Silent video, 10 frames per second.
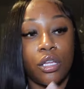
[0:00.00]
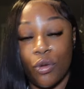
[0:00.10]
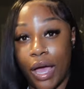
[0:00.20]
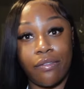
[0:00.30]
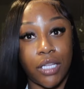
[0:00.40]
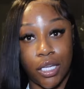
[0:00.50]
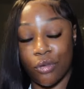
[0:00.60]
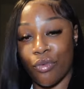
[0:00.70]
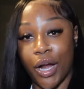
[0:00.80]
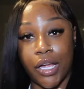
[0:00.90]
You have to eat
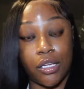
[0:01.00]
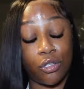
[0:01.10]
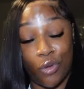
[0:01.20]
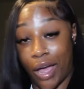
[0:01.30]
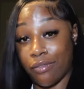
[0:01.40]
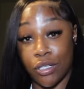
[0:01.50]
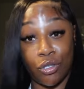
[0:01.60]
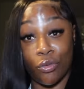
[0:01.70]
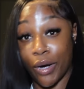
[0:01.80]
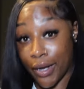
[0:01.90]
right. You have to do
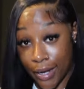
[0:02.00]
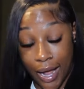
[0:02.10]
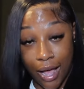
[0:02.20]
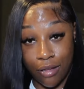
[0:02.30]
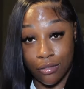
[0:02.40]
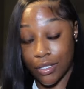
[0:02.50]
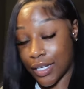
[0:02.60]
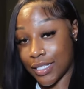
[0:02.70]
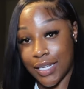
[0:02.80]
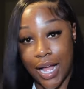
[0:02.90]
the working out.
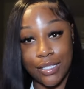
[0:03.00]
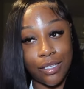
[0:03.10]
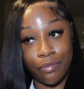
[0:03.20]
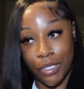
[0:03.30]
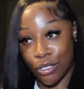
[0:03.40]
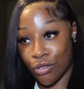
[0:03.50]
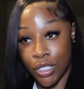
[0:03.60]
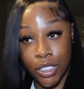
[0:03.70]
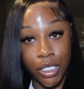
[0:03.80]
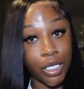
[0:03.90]
It's not something you can
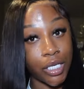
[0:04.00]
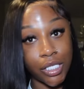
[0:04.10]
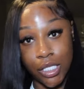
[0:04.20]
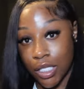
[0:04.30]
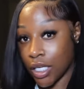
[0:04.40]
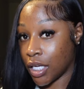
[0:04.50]
just